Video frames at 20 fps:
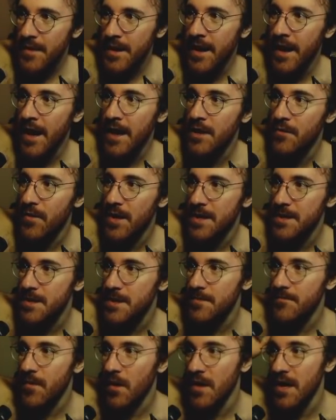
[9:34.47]

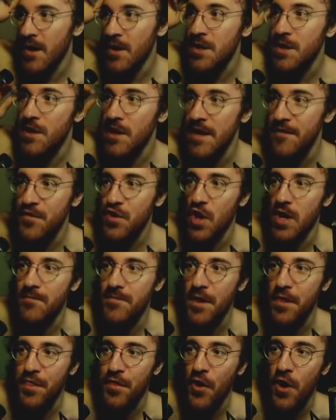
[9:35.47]
Anyways, here's cliff
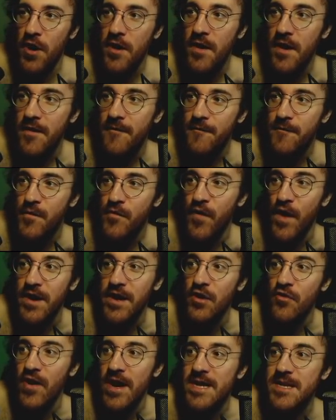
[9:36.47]
jump, the third
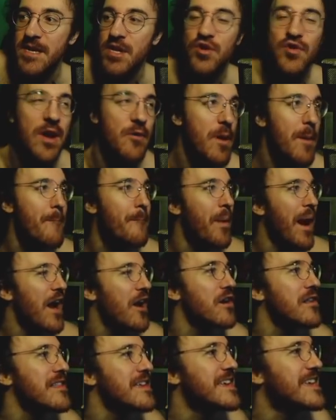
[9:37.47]
fucking crazy strat. We
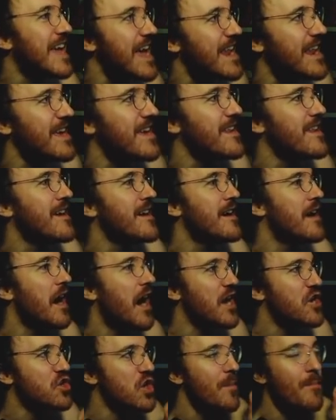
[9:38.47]
barely get it.
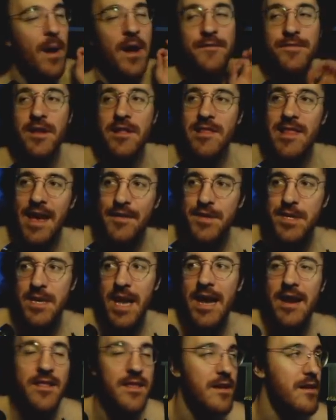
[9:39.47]
I jump off the left
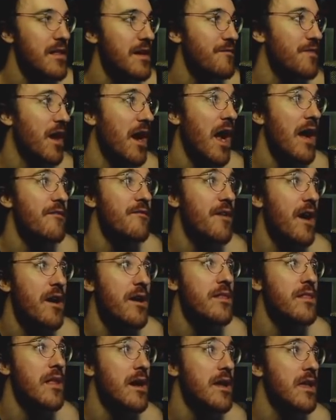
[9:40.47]
side of the cliff there. I got
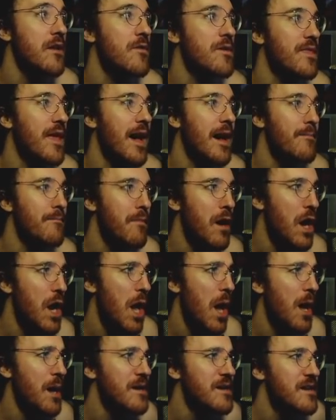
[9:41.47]
very lucky with that,
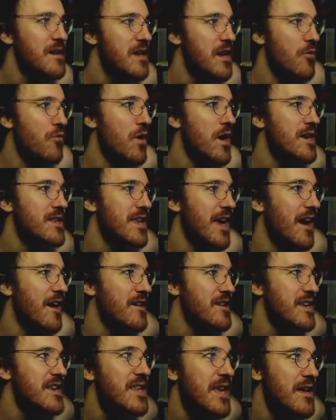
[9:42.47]
but it worked
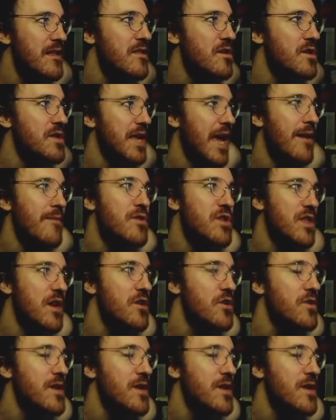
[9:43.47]
out. It did take a little damage there.